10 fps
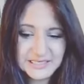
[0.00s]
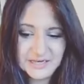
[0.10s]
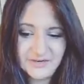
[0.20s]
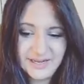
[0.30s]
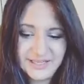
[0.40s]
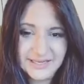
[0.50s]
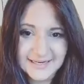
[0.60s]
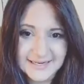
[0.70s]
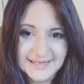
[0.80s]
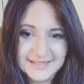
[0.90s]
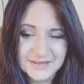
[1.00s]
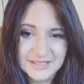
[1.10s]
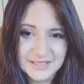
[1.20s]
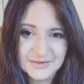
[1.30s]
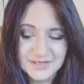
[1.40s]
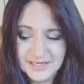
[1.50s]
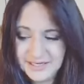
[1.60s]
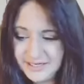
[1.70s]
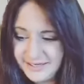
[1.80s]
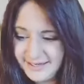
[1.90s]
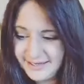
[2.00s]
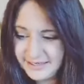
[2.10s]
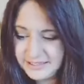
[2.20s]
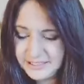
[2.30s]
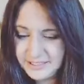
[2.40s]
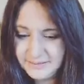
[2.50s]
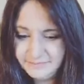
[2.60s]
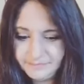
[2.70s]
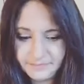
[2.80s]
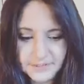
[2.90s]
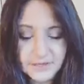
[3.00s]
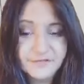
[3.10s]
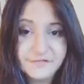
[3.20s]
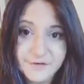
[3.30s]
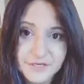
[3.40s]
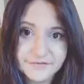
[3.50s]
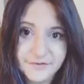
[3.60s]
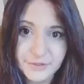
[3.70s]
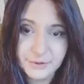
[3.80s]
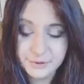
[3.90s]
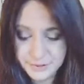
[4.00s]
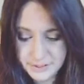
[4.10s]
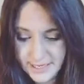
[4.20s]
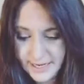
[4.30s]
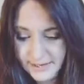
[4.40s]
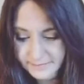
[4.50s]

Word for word: Alright you guys, I'm gonna call it a night and um, food for thought, eh?